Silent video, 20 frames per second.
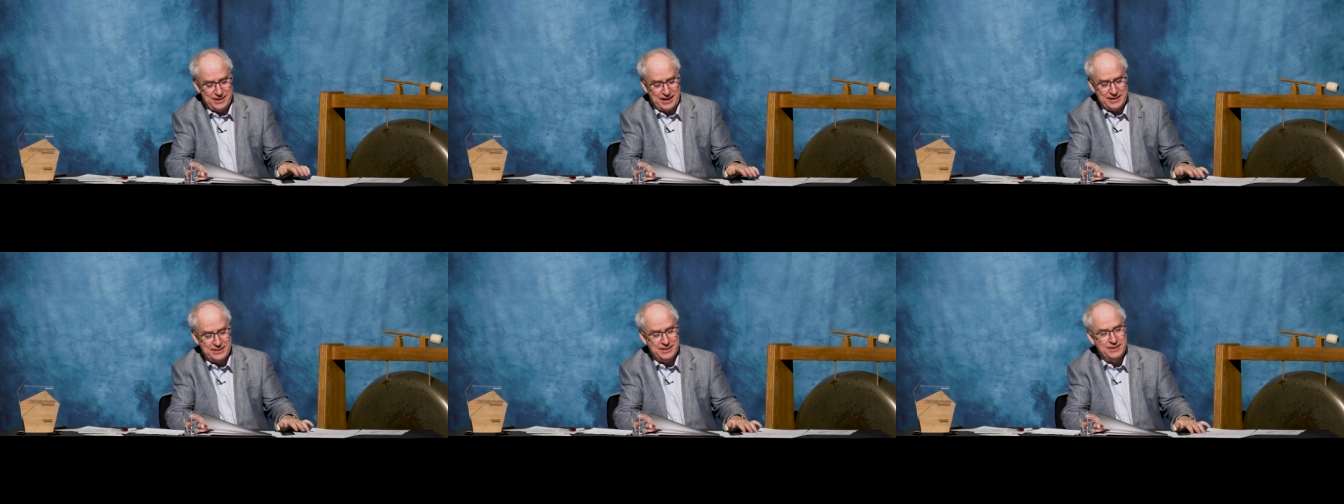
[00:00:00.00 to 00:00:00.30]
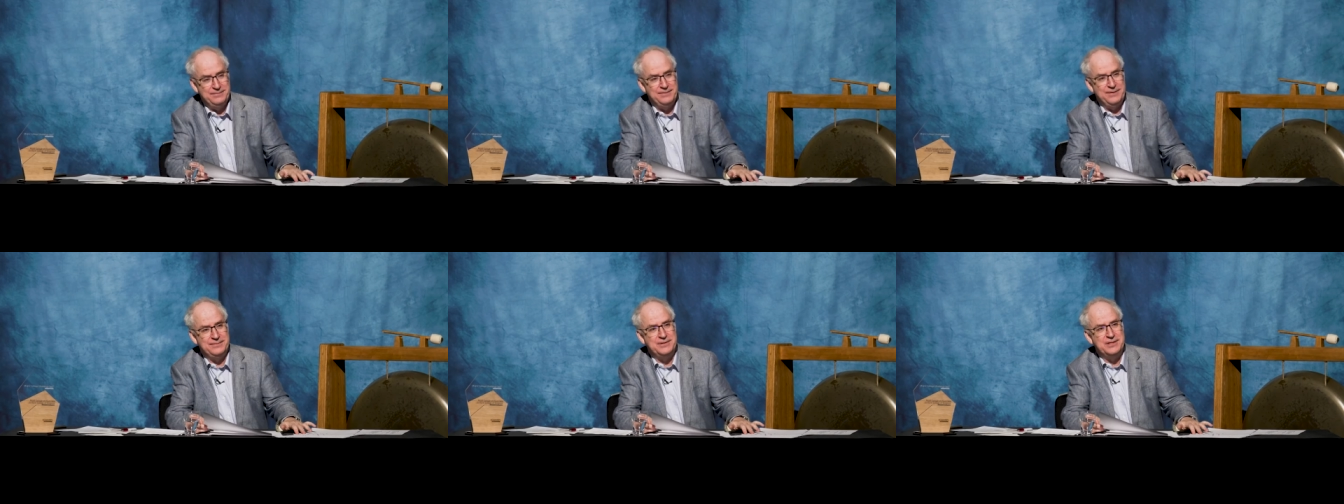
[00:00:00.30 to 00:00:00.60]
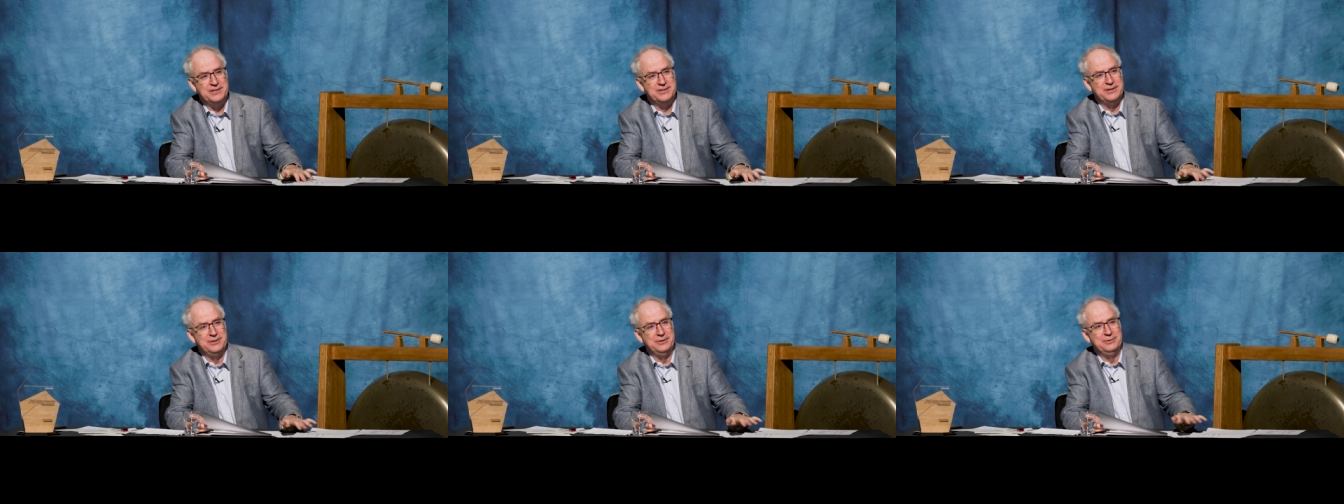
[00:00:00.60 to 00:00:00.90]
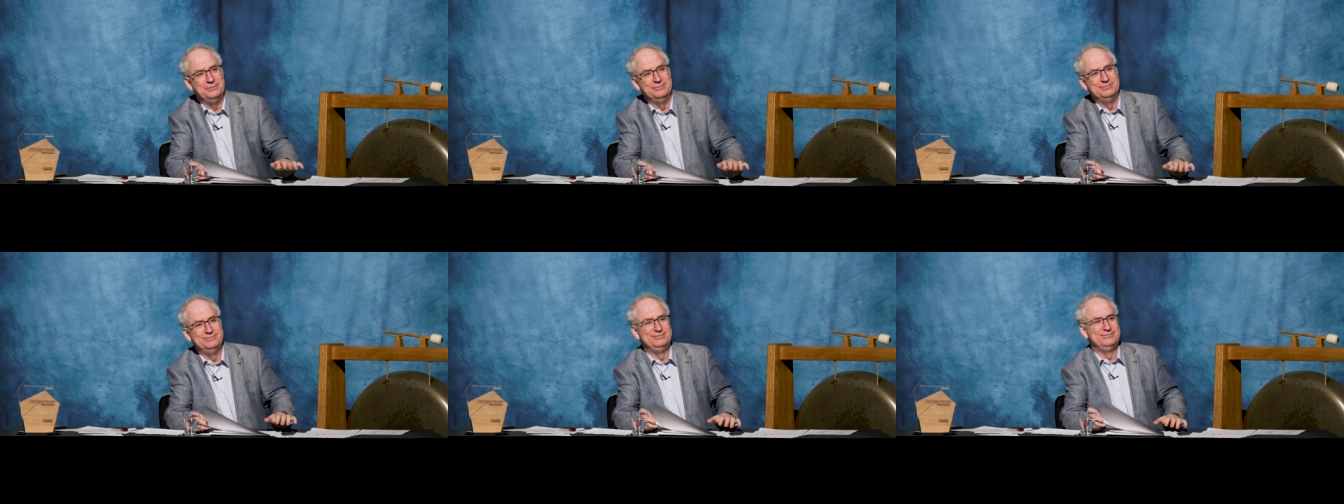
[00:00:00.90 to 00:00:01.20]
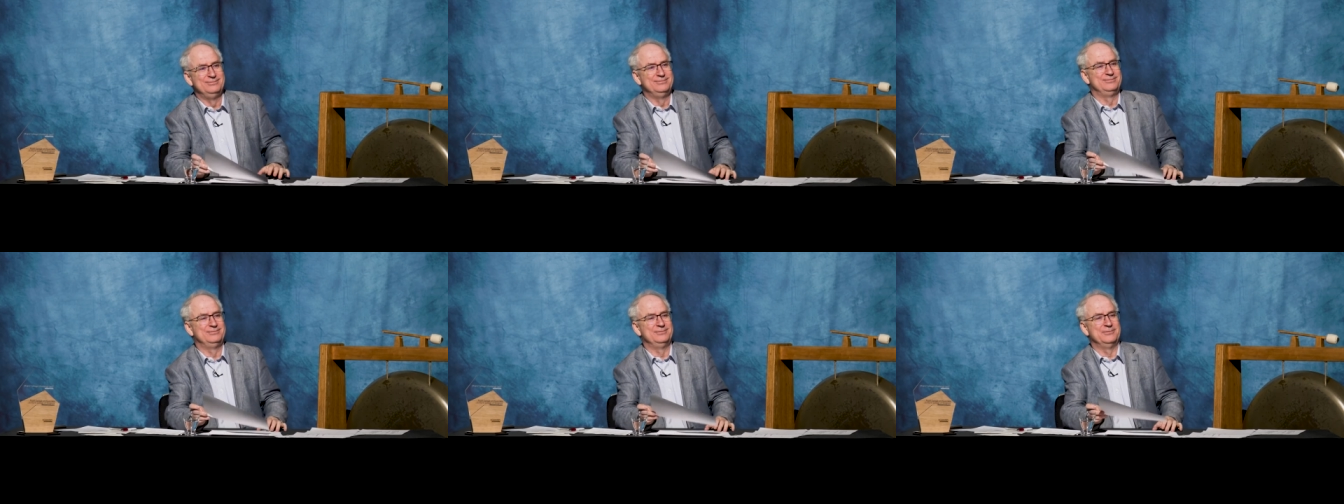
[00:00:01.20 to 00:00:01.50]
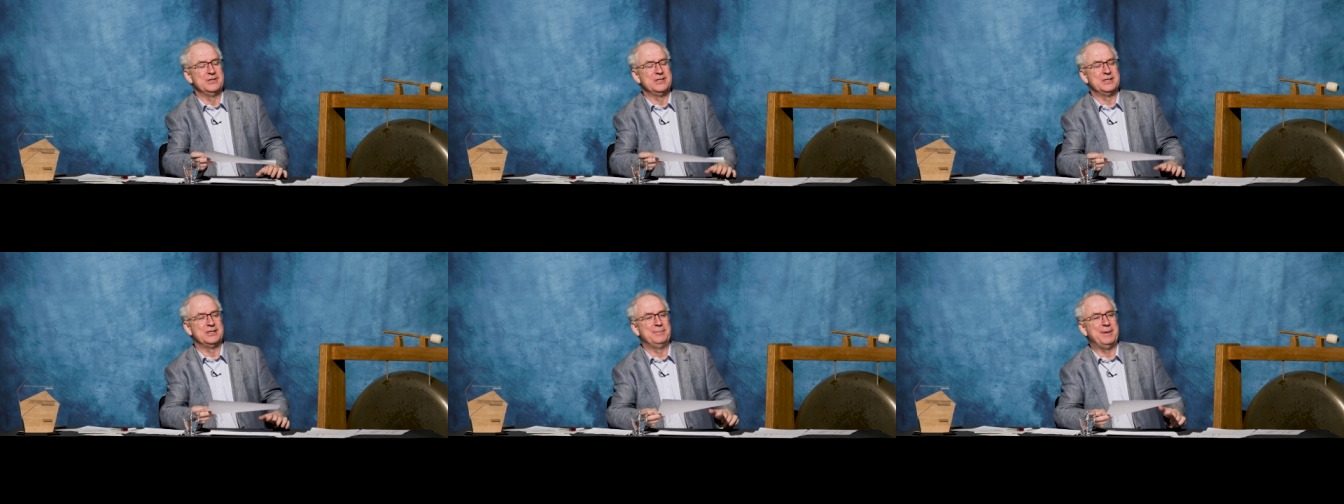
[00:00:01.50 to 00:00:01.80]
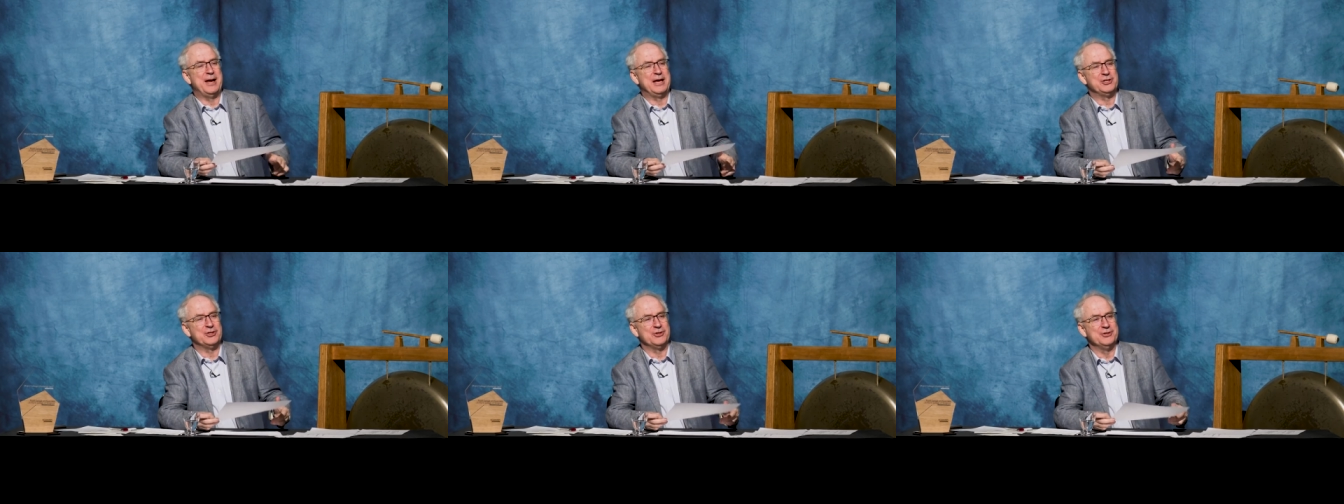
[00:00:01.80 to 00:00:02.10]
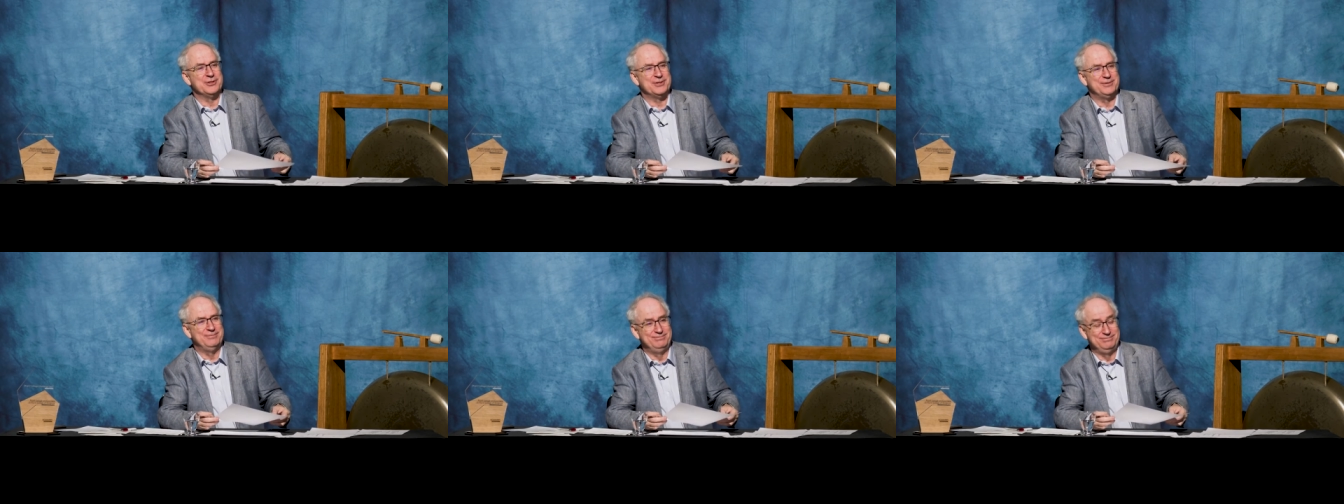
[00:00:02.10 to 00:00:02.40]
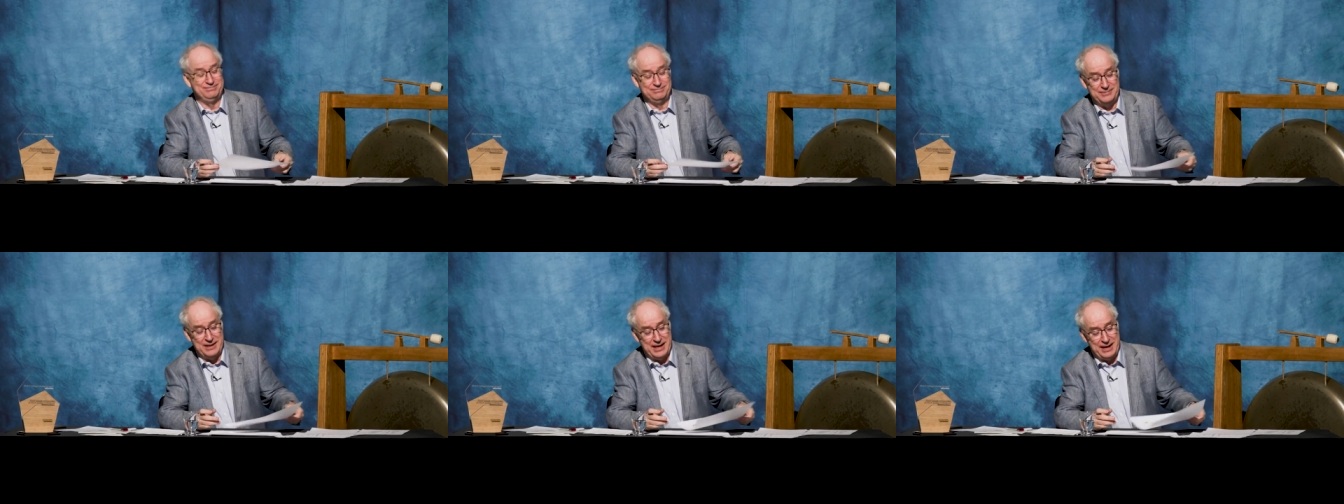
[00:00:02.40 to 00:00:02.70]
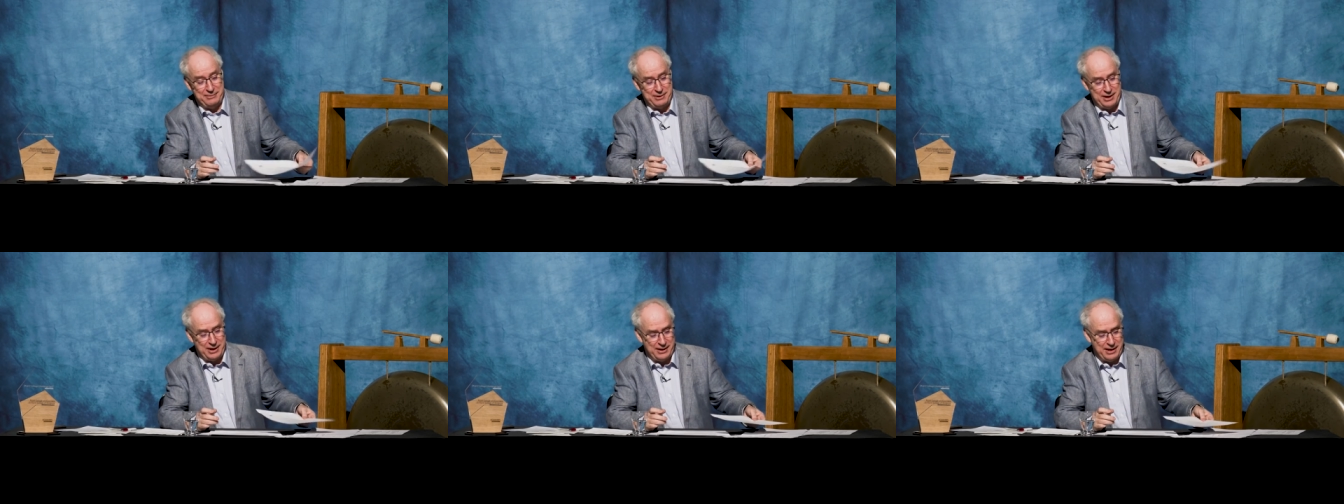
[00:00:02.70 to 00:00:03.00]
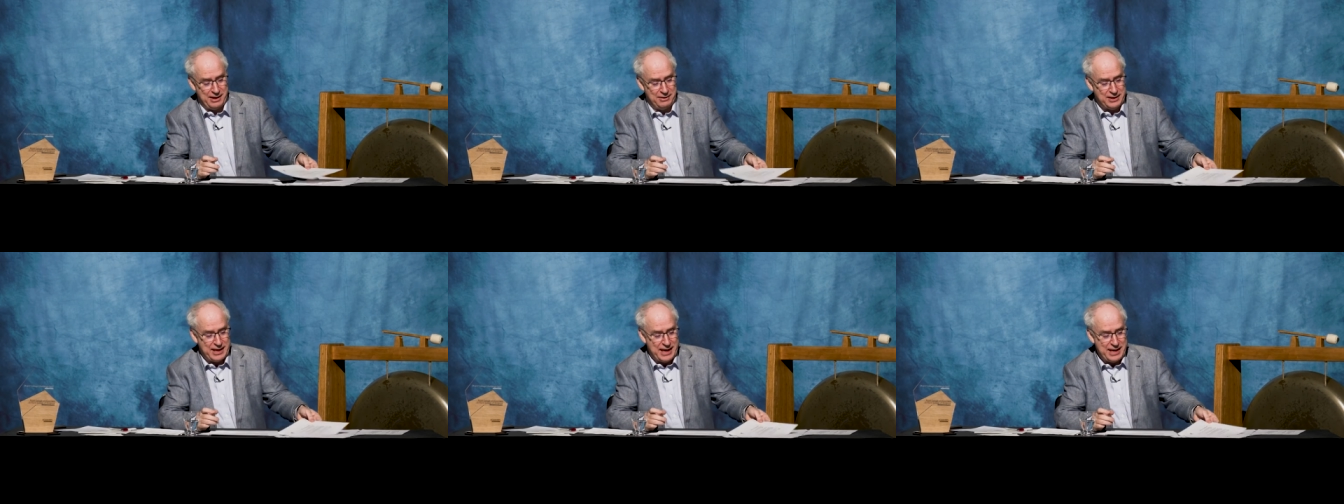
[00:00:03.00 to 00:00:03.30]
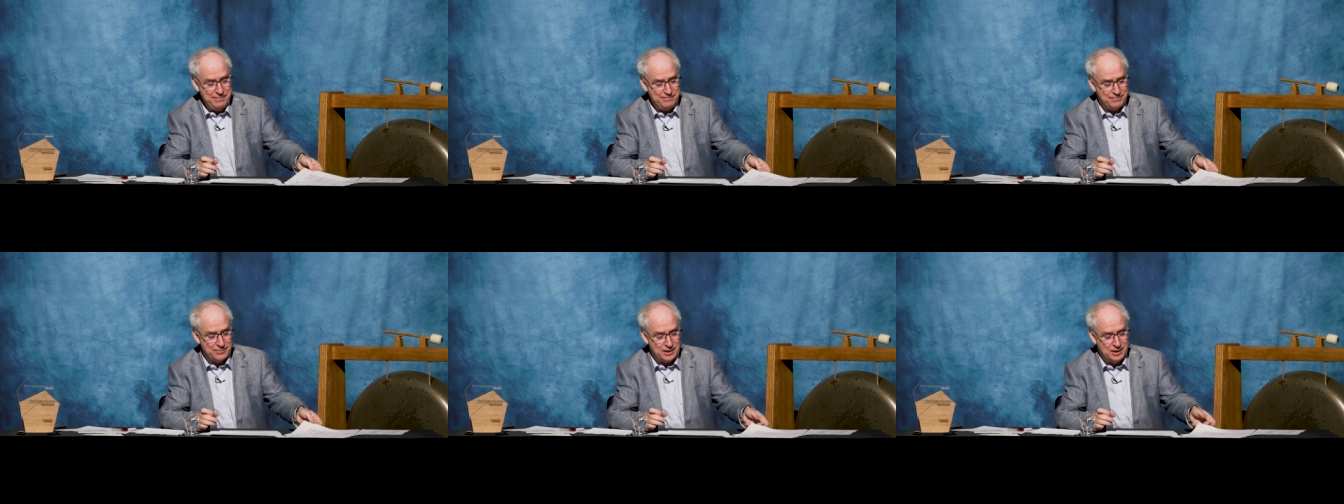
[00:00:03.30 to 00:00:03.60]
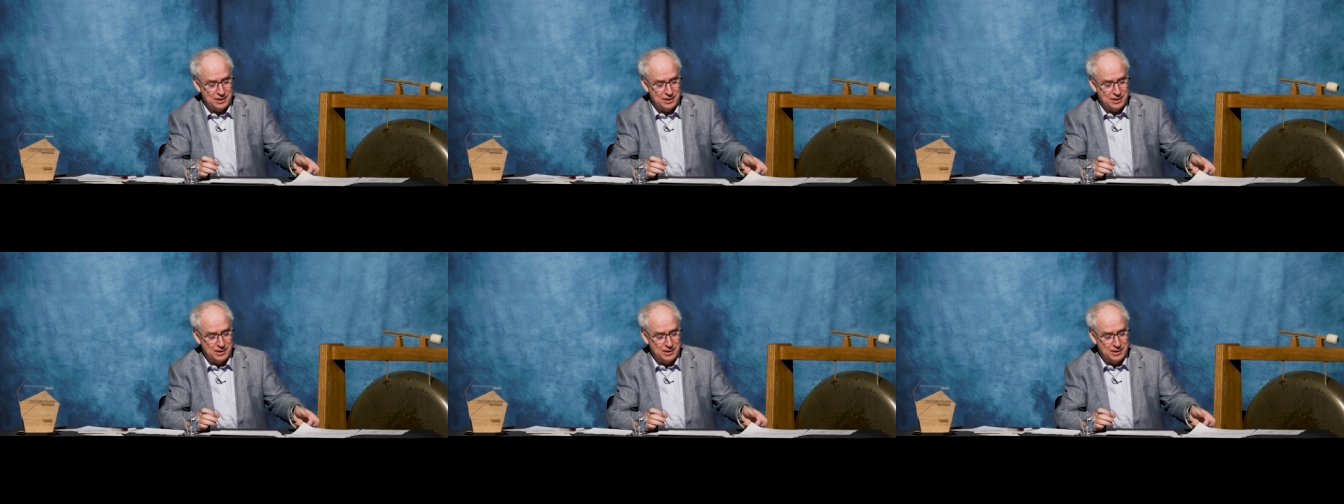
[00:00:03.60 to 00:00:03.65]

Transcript: 1952 was the patient. There we are. Okay.